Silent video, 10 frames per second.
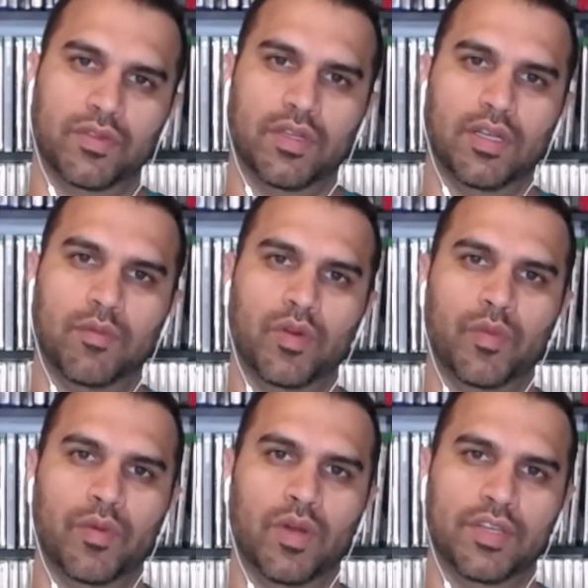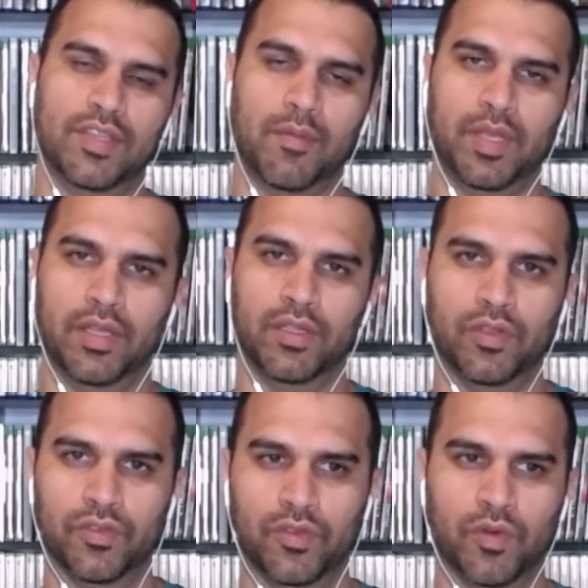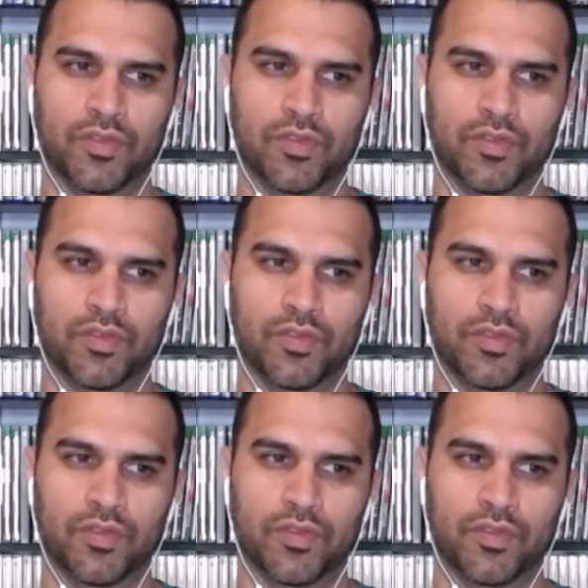when we watched that behind the closed doors,